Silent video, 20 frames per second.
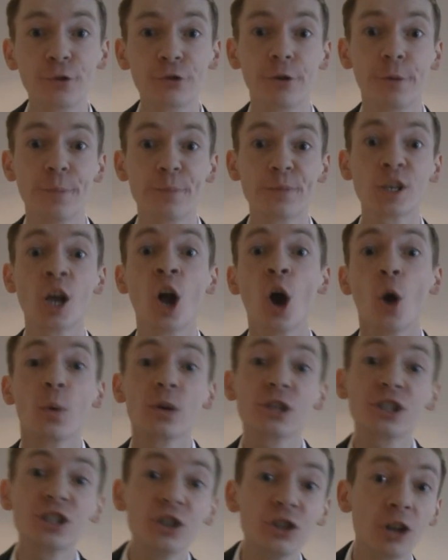trumps
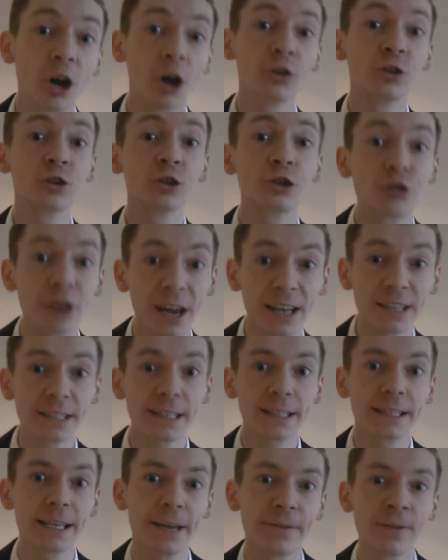was
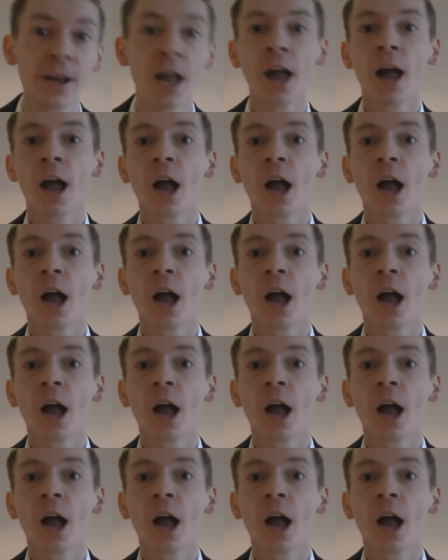non-transitive.